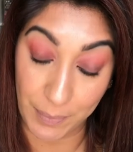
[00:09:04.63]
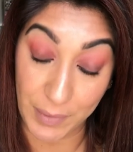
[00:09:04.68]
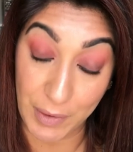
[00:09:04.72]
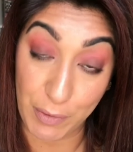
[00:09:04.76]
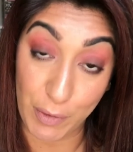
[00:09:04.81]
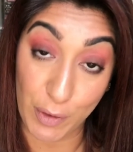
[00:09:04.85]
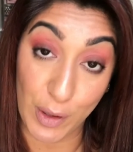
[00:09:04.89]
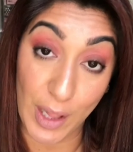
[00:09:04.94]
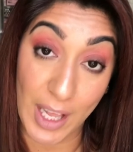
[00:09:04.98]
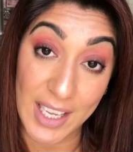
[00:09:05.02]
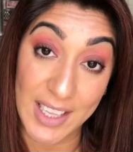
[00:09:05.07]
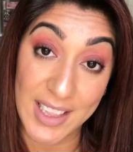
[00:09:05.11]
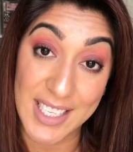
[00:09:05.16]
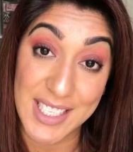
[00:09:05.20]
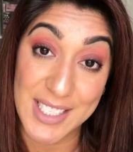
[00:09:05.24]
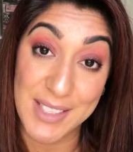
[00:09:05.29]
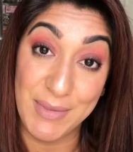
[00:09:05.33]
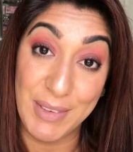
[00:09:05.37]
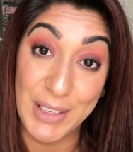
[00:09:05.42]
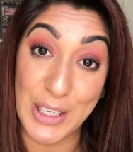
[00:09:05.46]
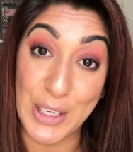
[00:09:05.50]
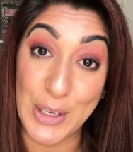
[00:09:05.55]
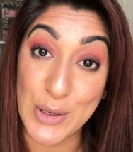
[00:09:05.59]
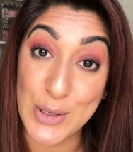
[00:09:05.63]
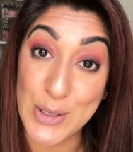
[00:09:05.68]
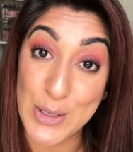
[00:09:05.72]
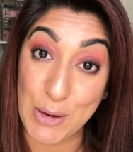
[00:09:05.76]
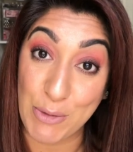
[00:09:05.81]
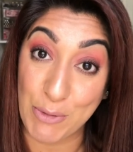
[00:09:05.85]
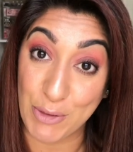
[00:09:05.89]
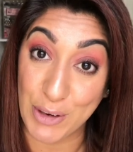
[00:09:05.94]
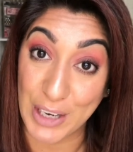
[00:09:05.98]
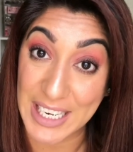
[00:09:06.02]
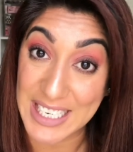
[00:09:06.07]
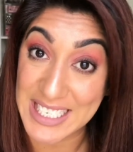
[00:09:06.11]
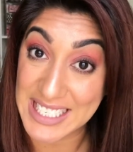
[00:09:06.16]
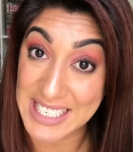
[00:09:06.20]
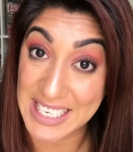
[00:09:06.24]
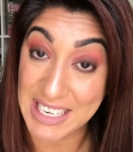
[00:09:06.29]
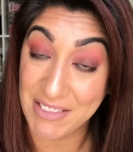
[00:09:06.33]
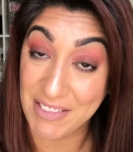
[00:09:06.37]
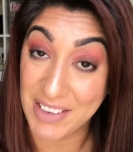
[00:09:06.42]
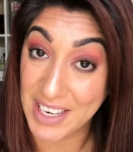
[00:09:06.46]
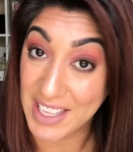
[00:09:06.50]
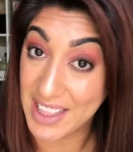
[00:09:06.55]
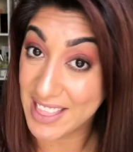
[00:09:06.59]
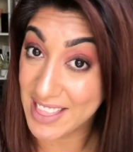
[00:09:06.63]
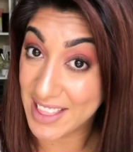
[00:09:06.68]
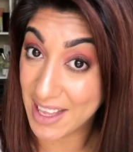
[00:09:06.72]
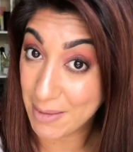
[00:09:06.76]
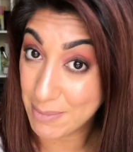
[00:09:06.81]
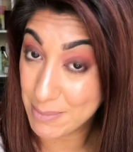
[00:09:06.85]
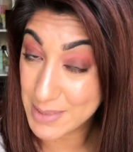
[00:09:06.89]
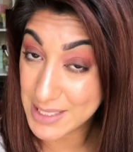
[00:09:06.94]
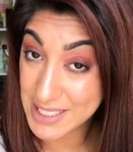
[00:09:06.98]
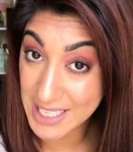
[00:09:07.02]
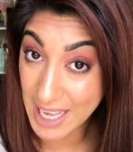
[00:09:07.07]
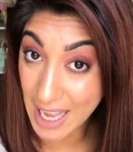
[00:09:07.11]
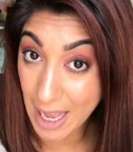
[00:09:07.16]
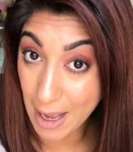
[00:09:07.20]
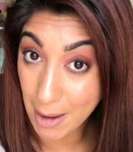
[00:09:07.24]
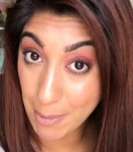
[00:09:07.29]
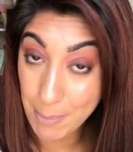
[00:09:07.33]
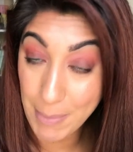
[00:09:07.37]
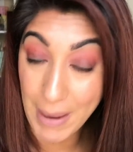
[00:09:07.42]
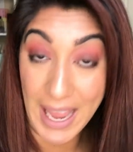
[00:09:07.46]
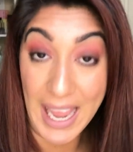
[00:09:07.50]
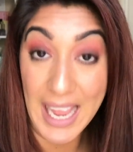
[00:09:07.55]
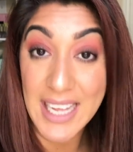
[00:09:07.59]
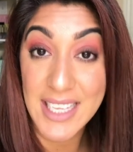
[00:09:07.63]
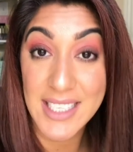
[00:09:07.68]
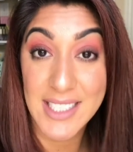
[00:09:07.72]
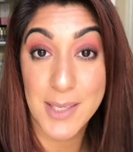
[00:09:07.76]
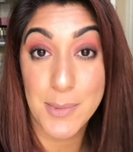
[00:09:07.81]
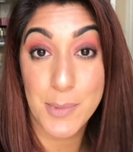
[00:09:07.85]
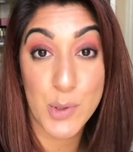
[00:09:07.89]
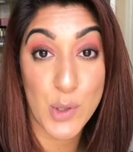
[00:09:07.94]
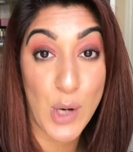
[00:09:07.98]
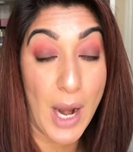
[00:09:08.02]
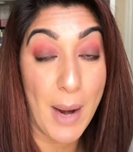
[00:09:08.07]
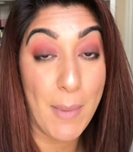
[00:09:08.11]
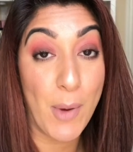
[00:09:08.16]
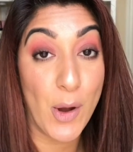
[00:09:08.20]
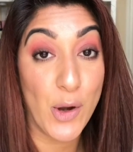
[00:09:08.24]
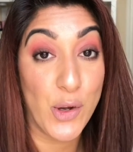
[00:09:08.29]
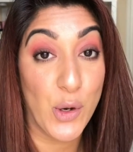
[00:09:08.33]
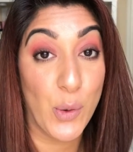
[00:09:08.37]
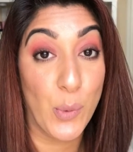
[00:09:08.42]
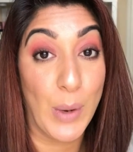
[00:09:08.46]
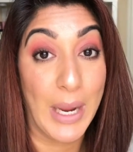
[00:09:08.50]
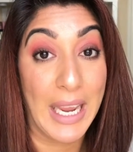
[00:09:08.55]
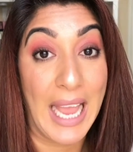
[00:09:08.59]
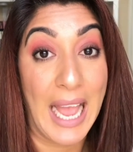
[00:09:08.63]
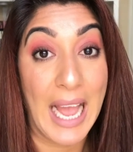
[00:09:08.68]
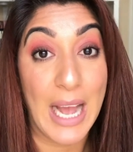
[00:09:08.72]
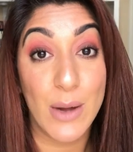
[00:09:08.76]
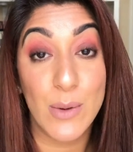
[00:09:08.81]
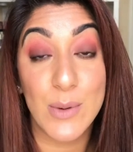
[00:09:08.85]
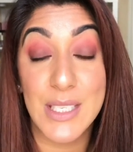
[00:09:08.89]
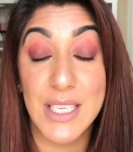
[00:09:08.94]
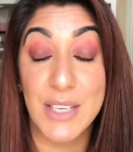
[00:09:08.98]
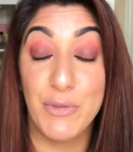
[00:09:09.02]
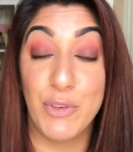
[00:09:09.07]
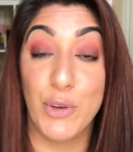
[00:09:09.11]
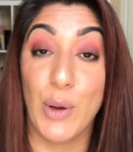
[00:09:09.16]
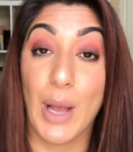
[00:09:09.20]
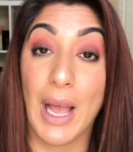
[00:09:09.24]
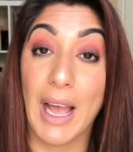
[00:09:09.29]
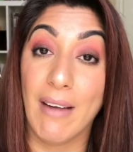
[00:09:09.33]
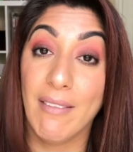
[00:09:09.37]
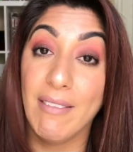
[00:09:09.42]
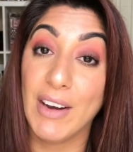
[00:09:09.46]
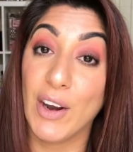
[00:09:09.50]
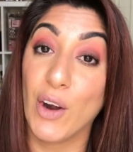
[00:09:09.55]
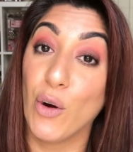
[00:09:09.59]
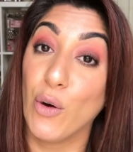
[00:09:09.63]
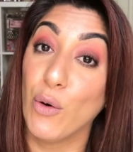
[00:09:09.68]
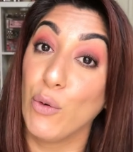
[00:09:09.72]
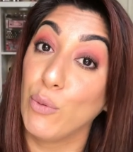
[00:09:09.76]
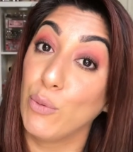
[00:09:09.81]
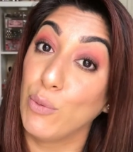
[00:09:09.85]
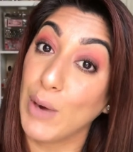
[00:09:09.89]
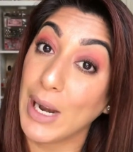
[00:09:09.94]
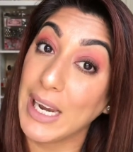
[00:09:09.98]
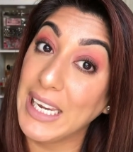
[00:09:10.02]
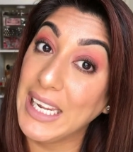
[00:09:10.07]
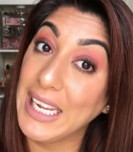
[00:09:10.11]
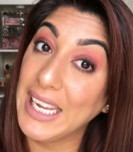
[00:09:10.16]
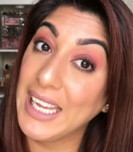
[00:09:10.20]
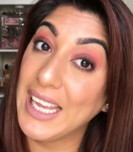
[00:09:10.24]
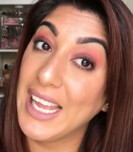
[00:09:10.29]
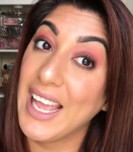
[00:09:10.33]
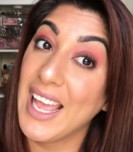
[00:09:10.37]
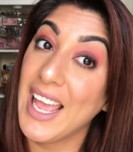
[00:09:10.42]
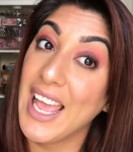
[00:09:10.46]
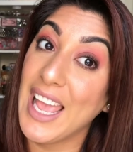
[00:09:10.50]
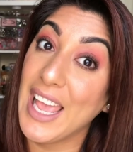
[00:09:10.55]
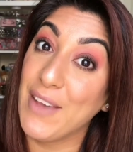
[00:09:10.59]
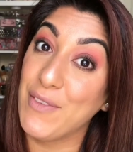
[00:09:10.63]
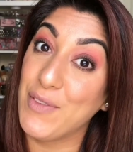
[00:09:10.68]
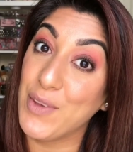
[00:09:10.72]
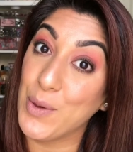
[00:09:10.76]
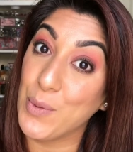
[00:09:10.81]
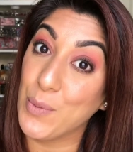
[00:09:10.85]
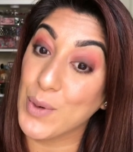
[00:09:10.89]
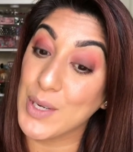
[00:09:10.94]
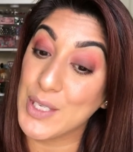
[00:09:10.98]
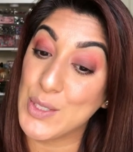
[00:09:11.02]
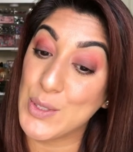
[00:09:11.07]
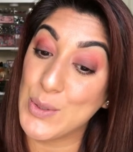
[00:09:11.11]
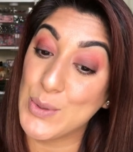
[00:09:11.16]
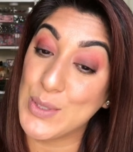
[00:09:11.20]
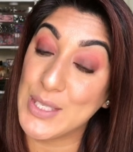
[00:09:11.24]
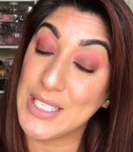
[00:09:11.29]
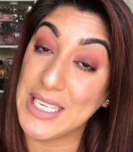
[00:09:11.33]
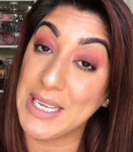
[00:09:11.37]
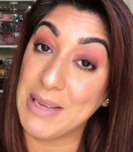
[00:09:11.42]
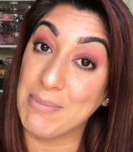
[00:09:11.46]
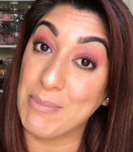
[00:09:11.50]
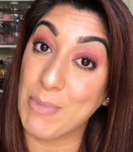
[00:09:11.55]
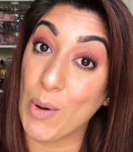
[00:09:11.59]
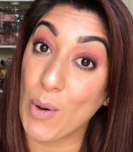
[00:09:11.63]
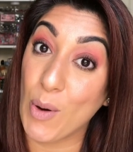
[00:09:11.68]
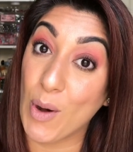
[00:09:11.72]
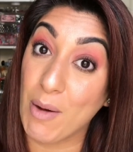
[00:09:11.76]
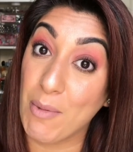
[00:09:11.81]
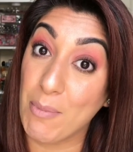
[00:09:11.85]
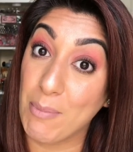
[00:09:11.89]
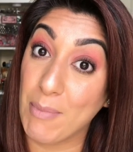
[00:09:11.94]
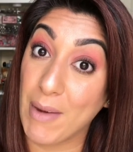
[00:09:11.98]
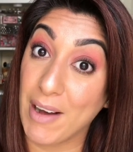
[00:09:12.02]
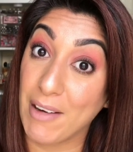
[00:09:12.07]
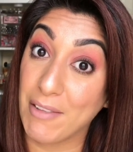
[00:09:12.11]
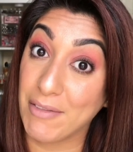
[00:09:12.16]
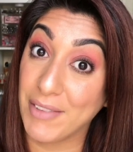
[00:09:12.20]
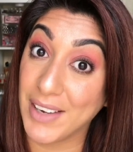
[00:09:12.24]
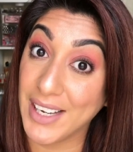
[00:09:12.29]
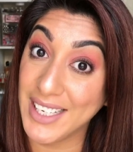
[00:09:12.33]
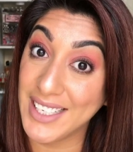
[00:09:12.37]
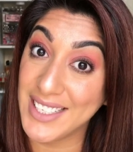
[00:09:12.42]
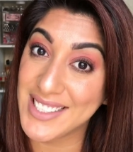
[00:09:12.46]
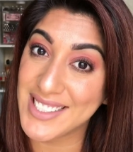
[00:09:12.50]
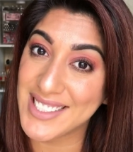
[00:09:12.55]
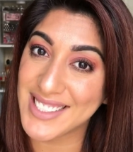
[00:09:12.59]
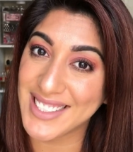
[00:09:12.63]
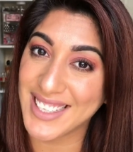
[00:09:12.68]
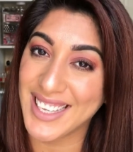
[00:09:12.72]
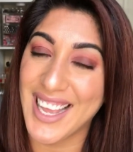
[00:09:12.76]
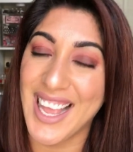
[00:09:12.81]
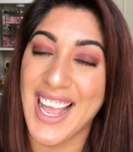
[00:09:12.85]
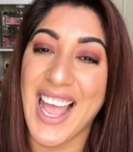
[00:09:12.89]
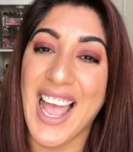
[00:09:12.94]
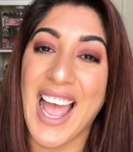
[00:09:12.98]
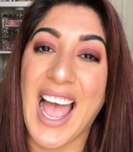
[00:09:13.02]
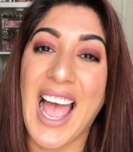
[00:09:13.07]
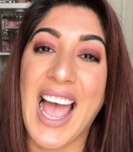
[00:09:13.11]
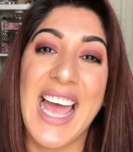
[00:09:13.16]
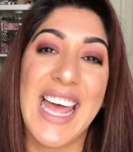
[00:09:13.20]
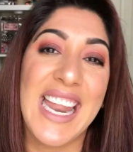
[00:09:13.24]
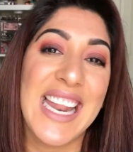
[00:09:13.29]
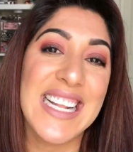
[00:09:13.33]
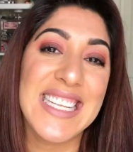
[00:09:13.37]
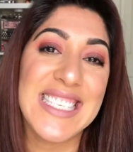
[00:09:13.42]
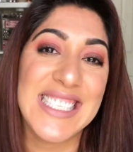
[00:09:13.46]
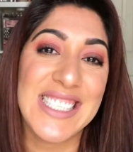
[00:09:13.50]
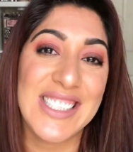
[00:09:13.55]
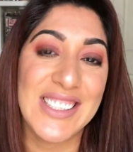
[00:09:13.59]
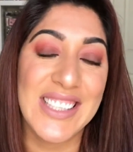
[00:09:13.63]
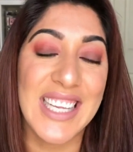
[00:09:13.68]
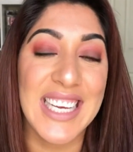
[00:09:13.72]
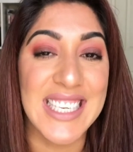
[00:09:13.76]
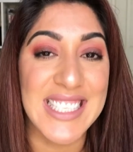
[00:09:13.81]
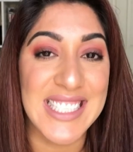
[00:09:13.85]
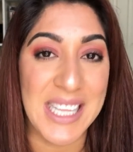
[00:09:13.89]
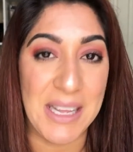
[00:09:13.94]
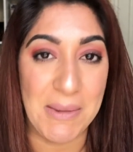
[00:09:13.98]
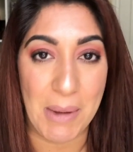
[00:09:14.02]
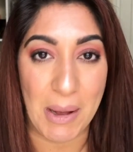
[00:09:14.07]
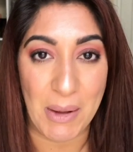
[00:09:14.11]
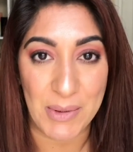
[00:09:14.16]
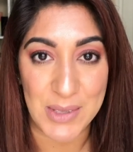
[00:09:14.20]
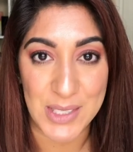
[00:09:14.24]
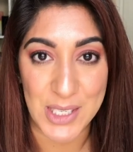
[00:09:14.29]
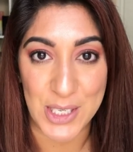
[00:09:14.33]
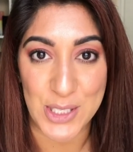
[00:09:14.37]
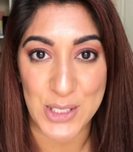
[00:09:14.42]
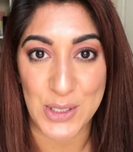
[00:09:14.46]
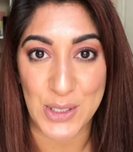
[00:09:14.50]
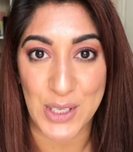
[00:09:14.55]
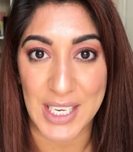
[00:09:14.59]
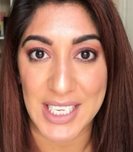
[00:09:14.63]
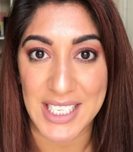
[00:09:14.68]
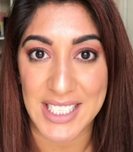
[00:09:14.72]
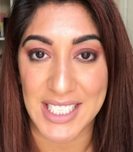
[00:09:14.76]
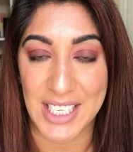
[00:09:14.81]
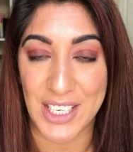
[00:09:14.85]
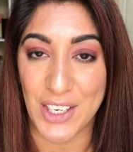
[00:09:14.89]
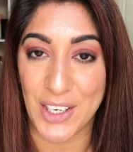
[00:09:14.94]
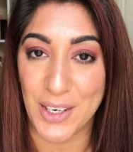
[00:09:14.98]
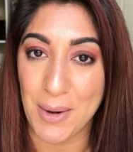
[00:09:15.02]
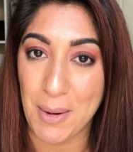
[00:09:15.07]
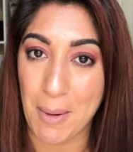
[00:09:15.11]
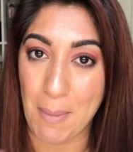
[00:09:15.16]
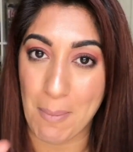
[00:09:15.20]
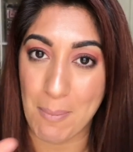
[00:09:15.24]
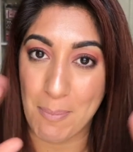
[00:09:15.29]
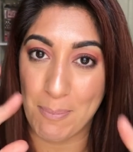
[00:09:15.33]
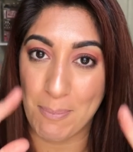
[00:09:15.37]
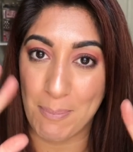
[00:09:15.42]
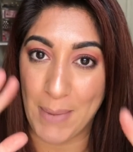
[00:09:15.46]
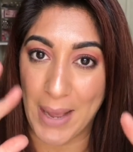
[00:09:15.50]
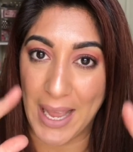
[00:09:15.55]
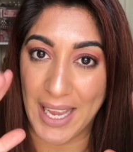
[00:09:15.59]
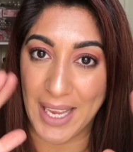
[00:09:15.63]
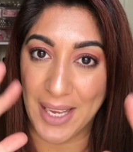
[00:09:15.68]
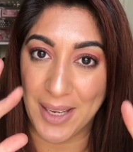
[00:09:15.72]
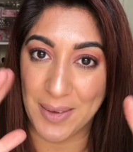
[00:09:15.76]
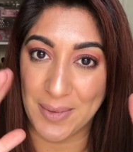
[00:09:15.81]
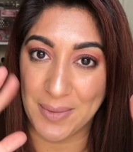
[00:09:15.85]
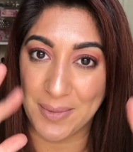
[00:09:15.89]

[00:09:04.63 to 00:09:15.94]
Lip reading: if you like this video, don't forget to give it a thumbs up and subscribe on your way out if you haven't already, if you want to see more of my face. And until next time, I will talk to you guys later. Bye.